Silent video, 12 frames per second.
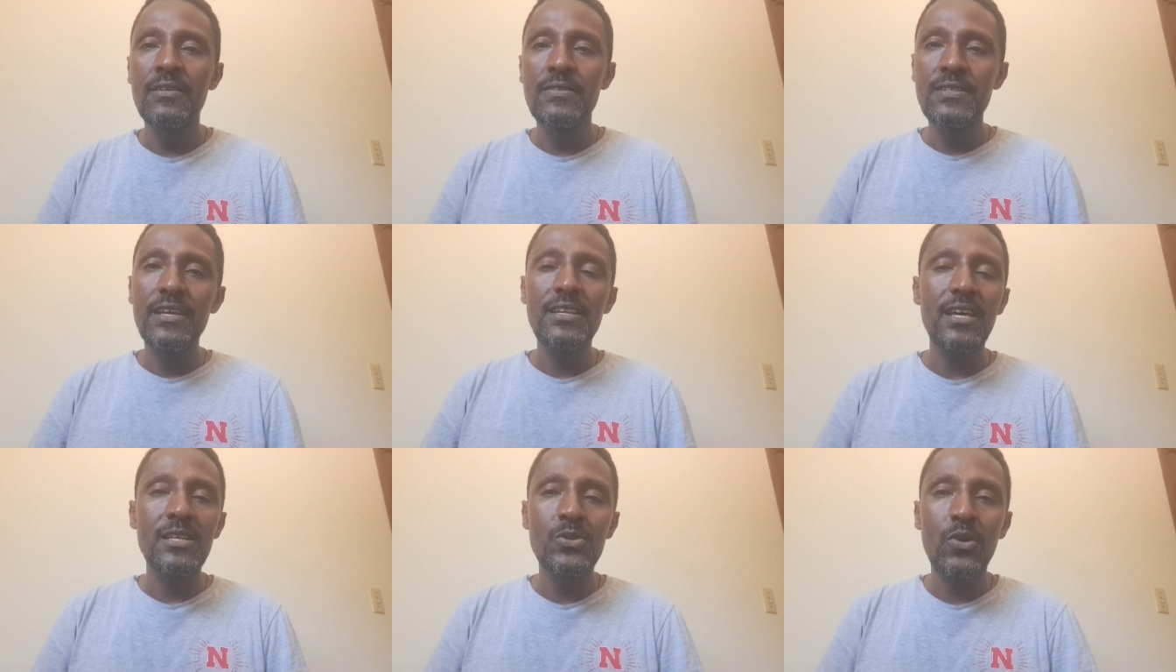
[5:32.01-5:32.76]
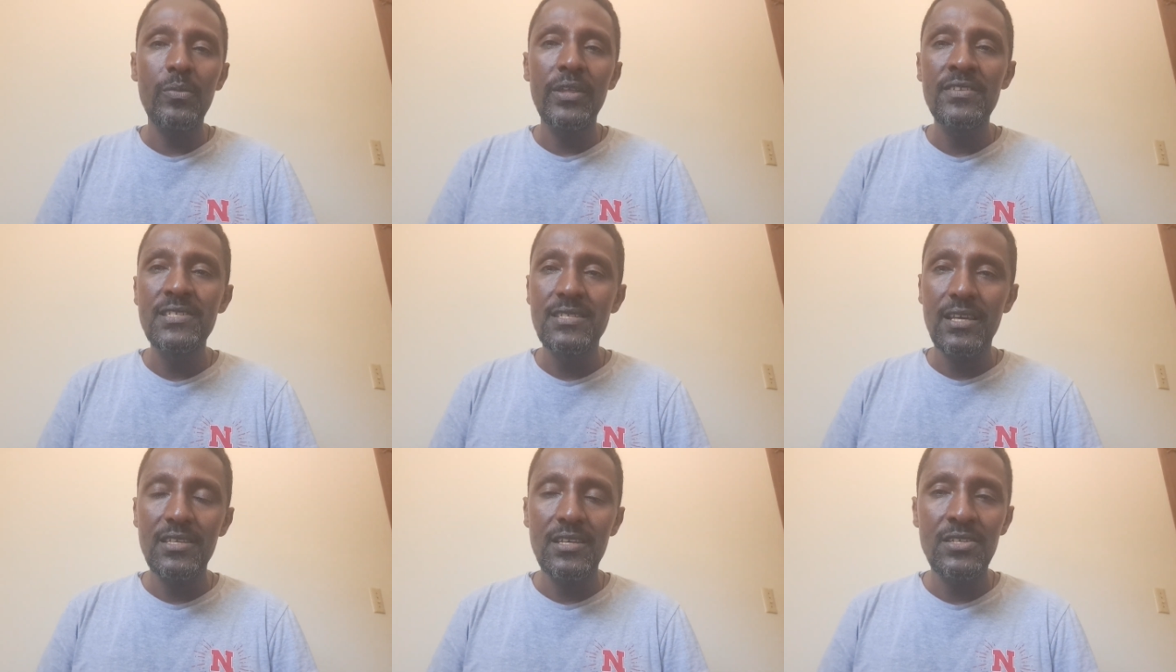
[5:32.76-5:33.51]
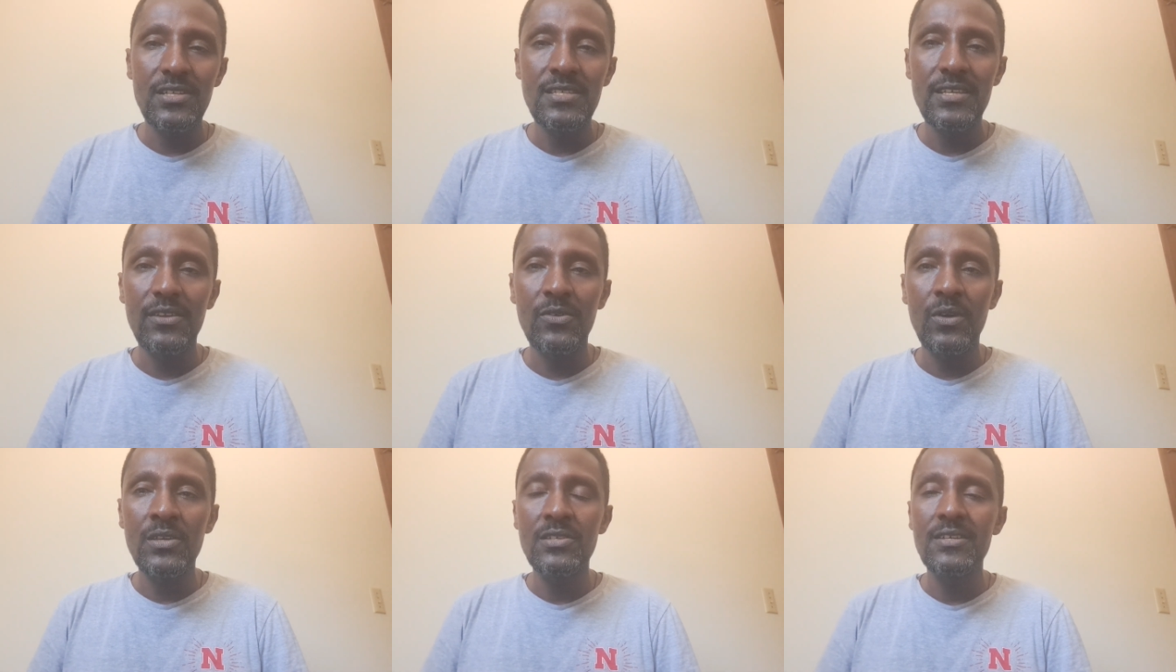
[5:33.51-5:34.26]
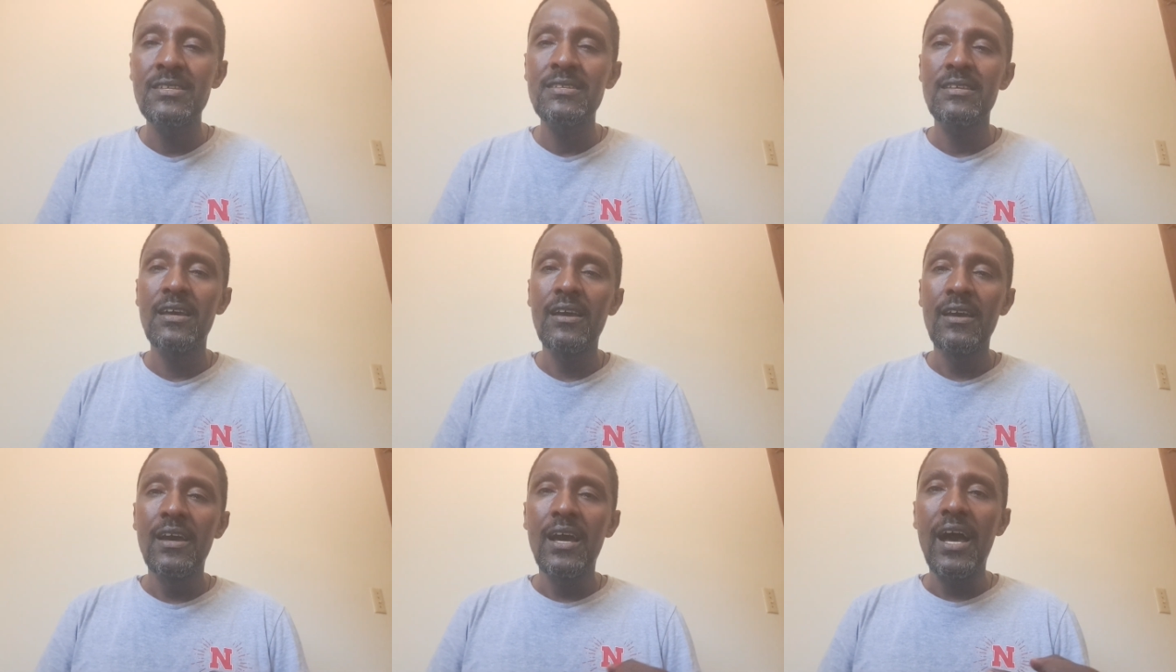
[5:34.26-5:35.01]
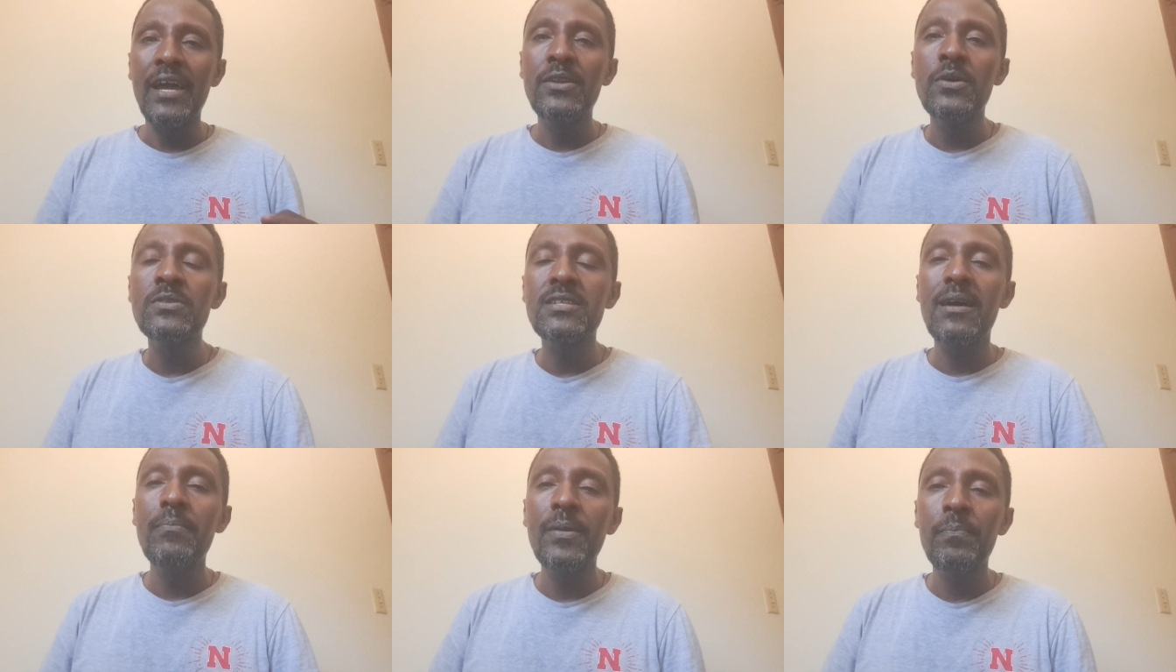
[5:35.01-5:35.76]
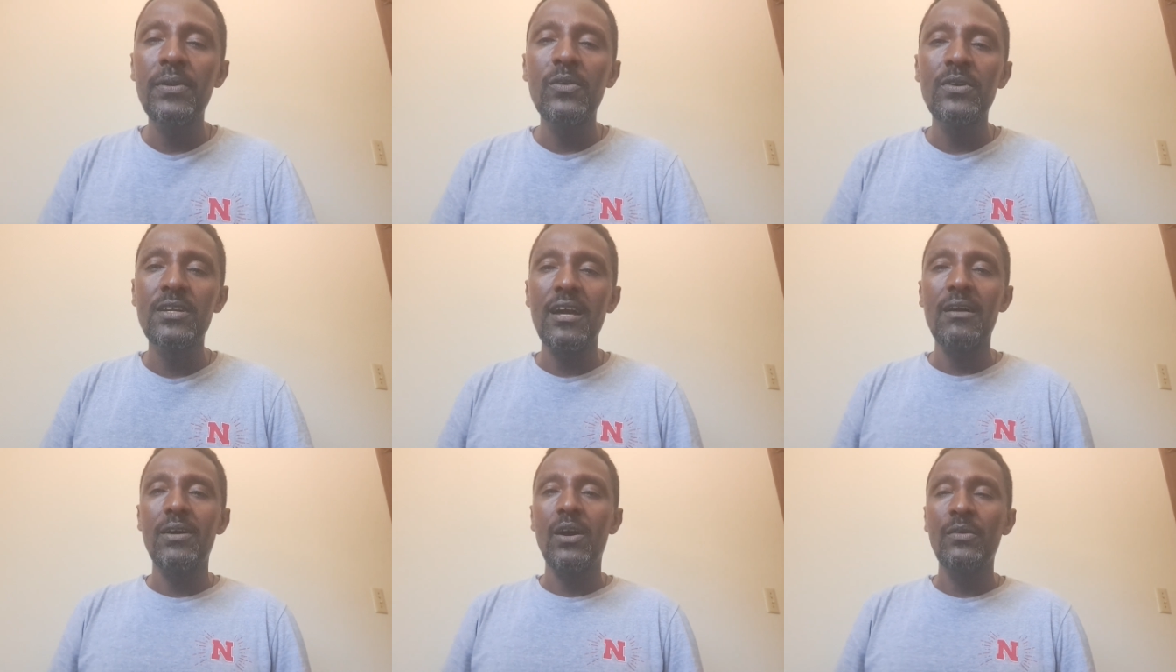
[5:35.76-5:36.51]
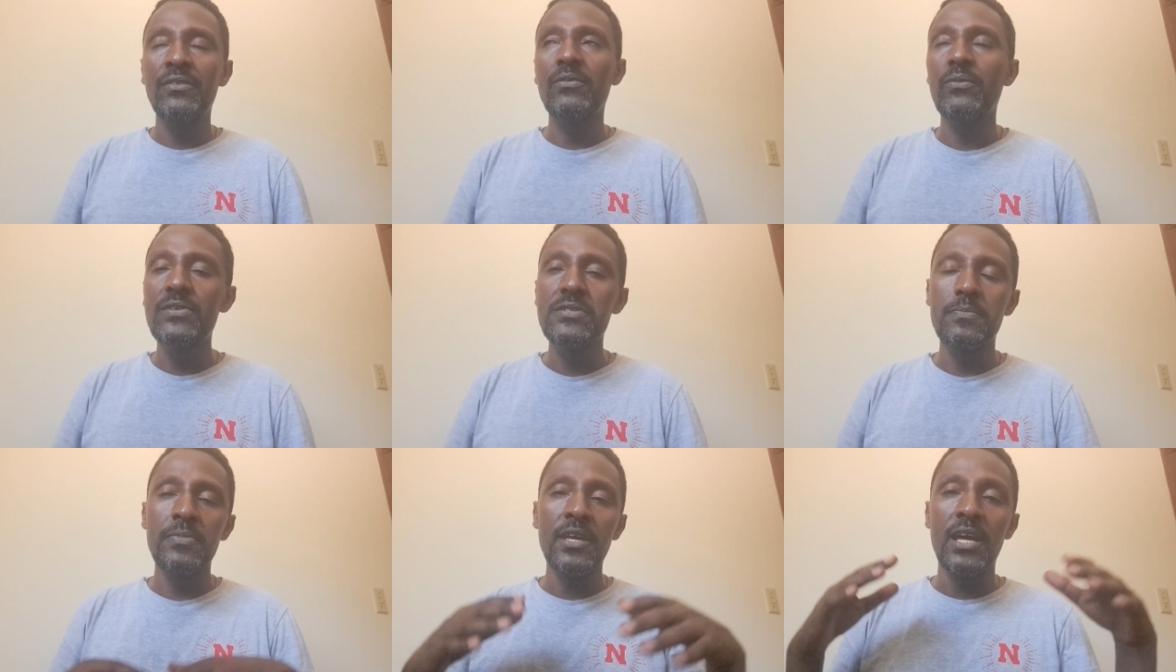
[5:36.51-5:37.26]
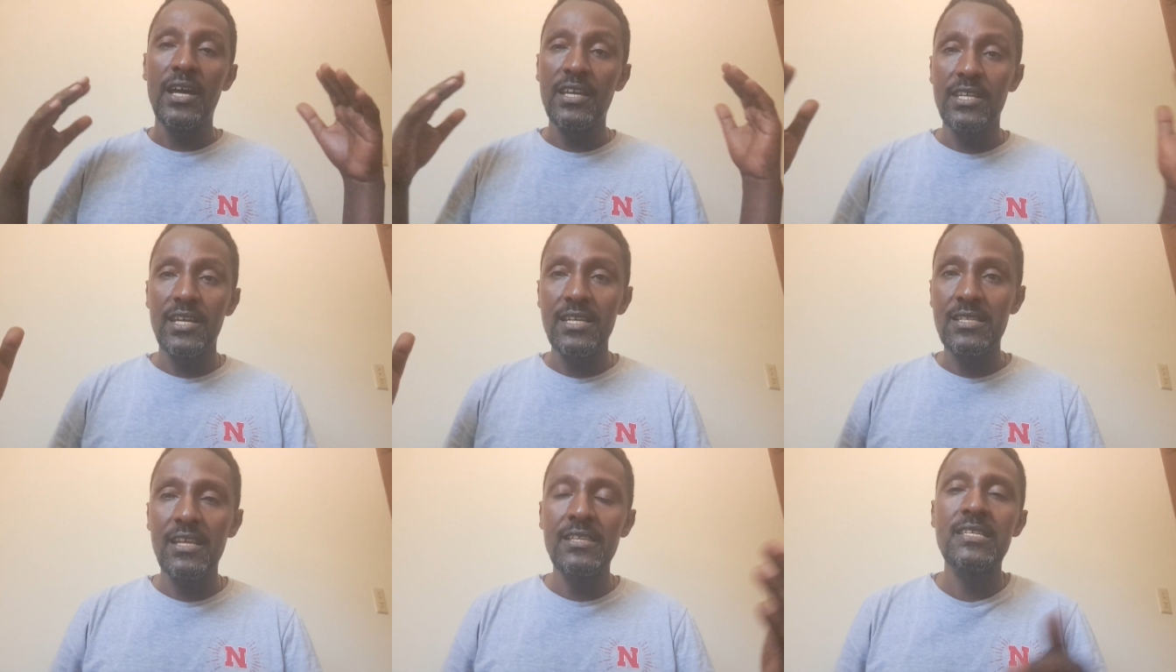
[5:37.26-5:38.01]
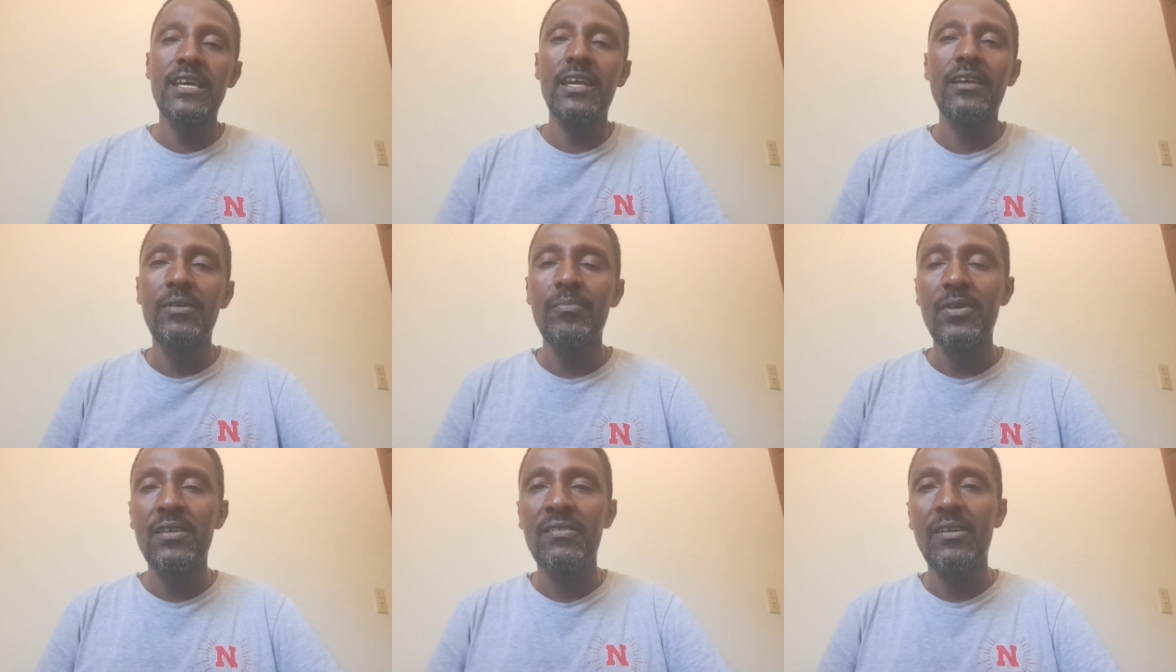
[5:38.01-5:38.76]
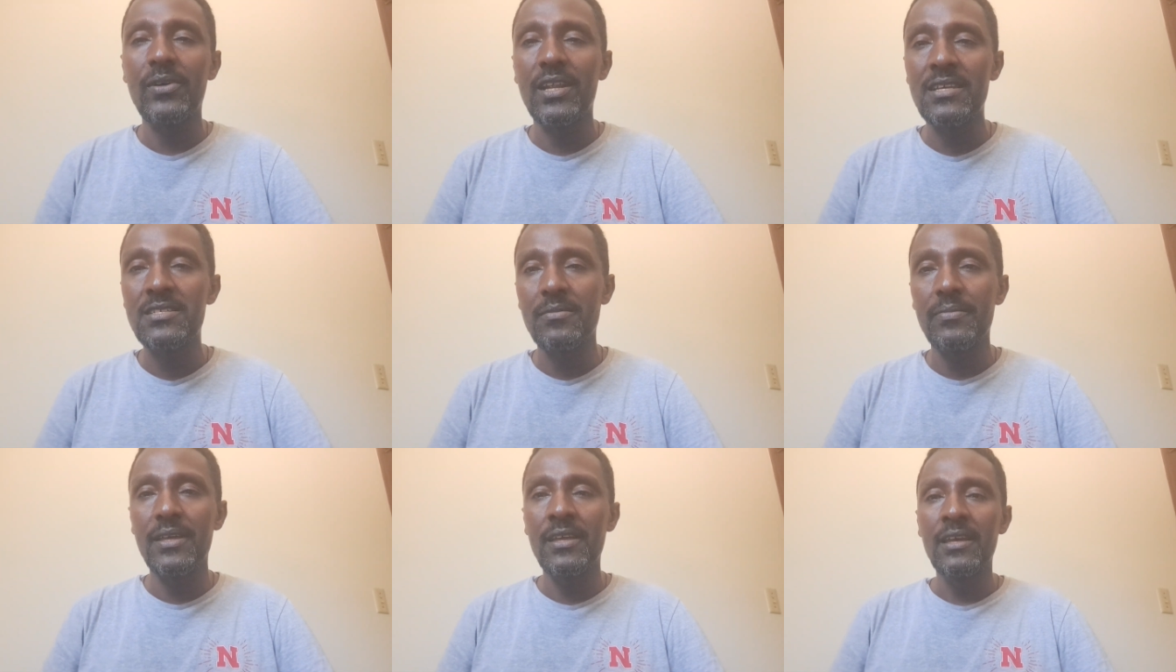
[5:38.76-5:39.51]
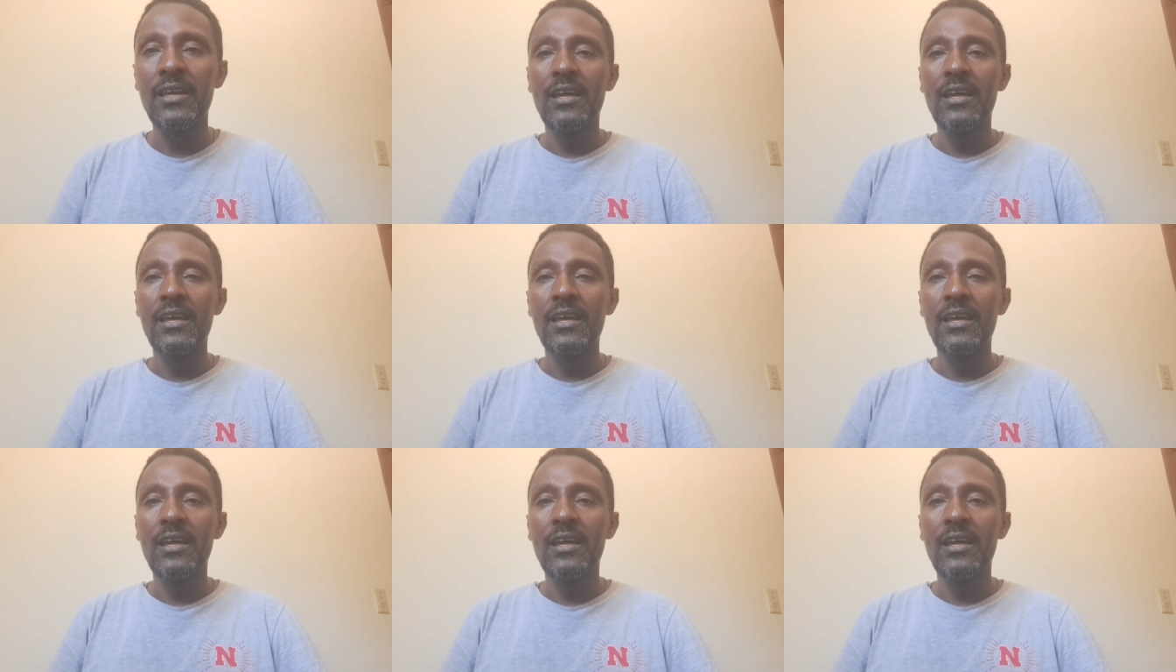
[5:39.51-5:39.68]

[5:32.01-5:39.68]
Send us comments, suggestions, and questions. I know some people would come out with big ideas. Let's say, I remember someone asked me,